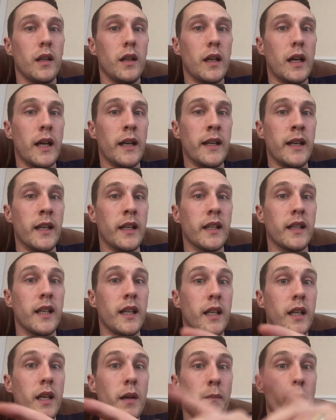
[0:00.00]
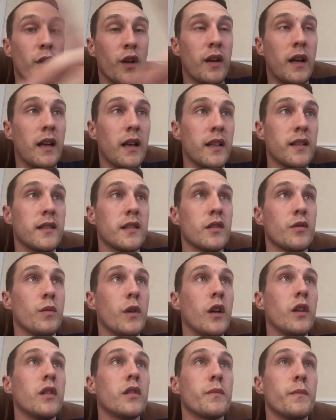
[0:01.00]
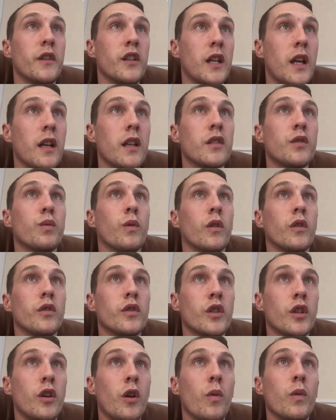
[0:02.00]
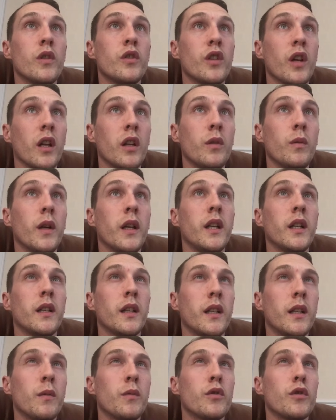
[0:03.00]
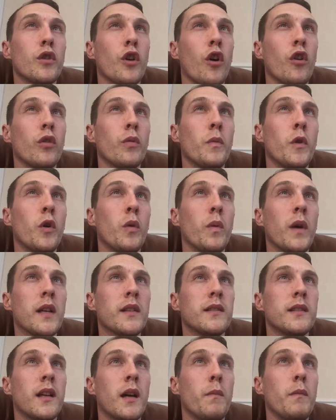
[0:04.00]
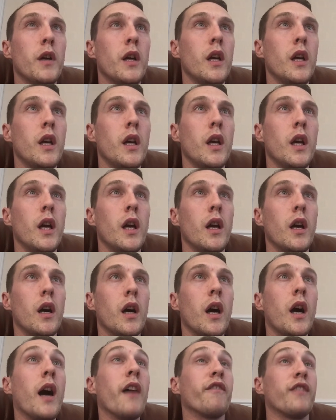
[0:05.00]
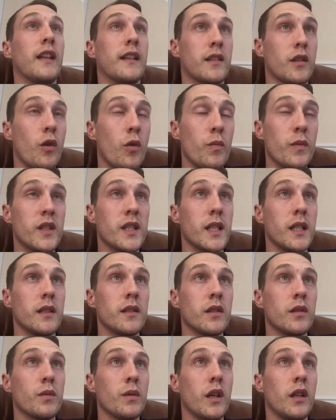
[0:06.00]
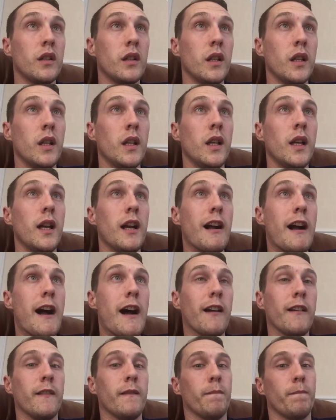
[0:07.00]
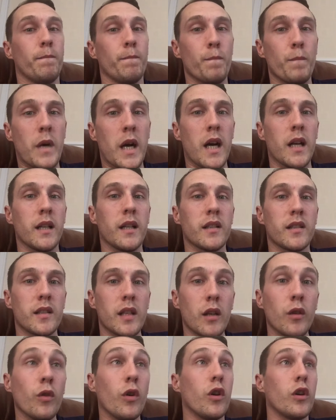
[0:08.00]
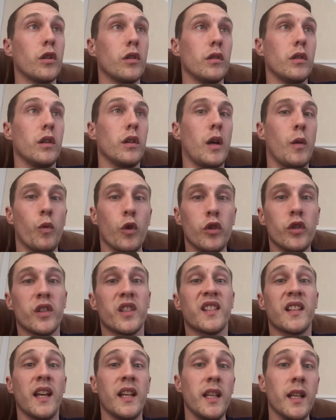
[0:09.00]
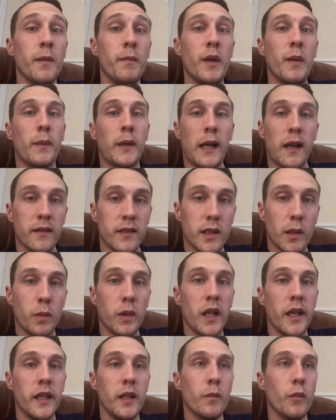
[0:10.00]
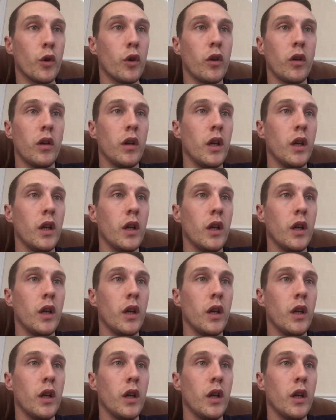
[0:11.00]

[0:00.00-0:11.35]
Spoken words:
And then I think Morales as well, because Morales wanted to go in January. I think it was Tottenham or West Ham, Atletico Madrid as well. And Martinez said, look, I want you to stay in my plans, I'll play you more.